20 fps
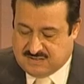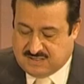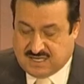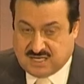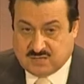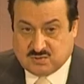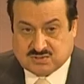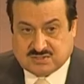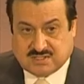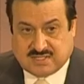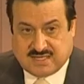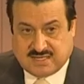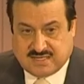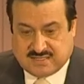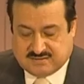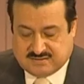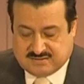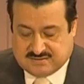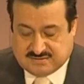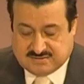I would
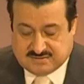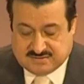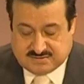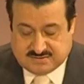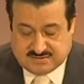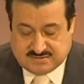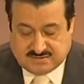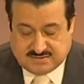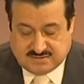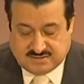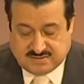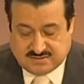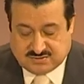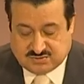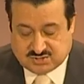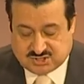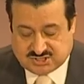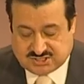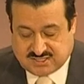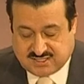like
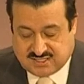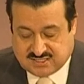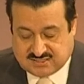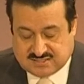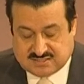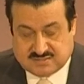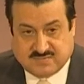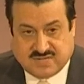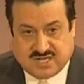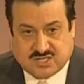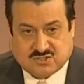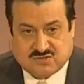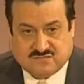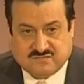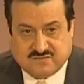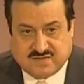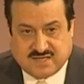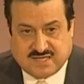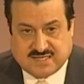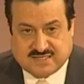to start by
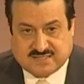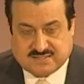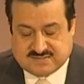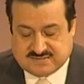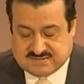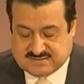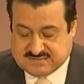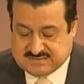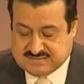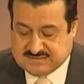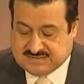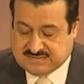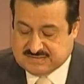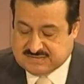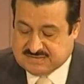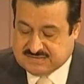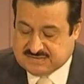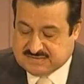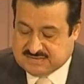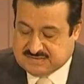conveying
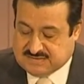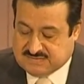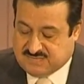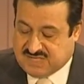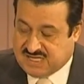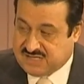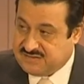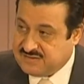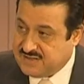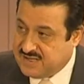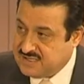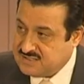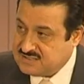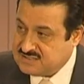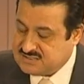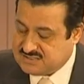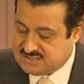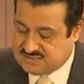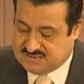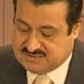my
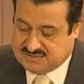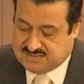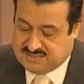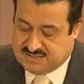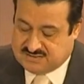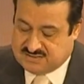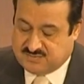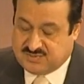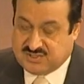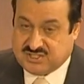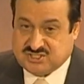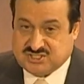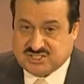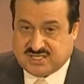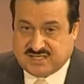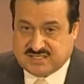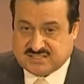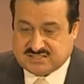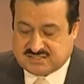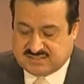thanks and
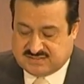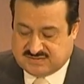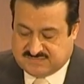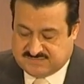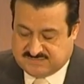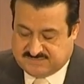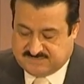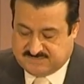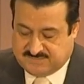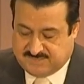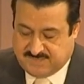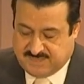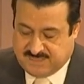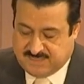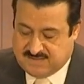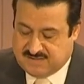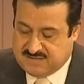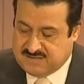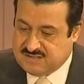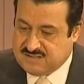appreciation
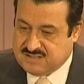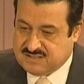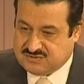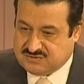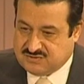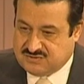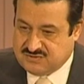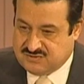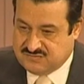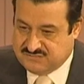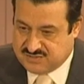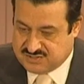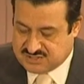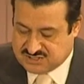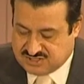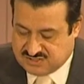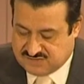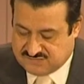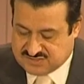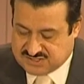to the
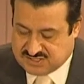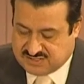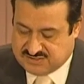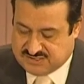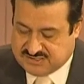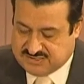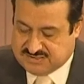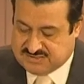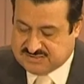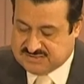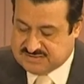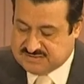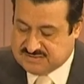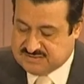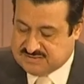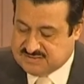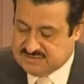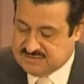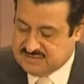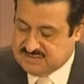University of Surrey
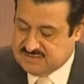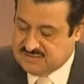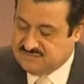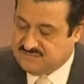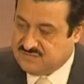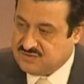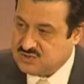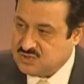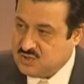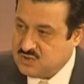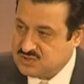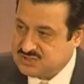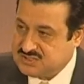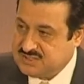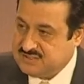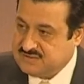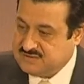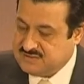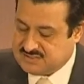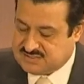for
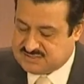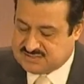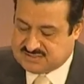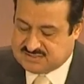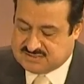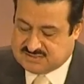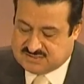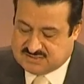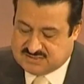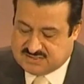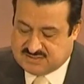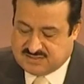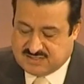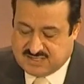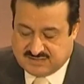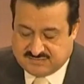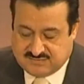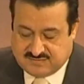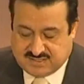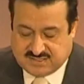hosting this
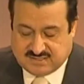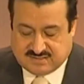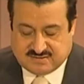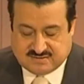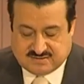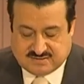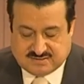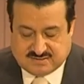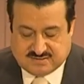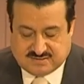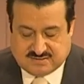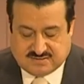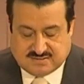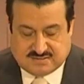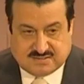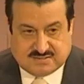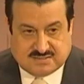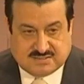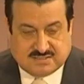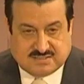gathering,
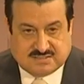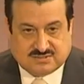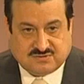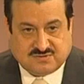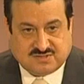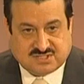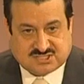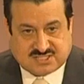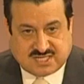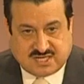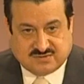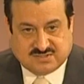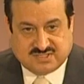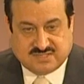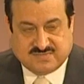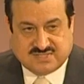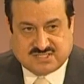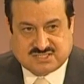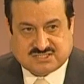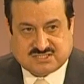to the
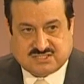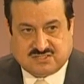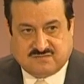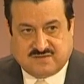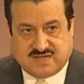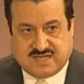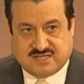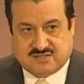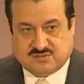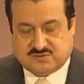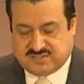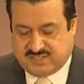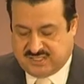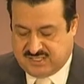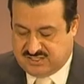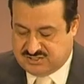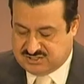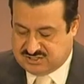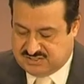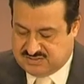Saudi Ministry of Higher
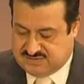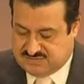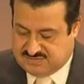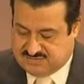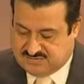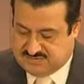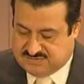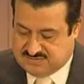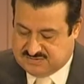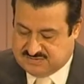Education,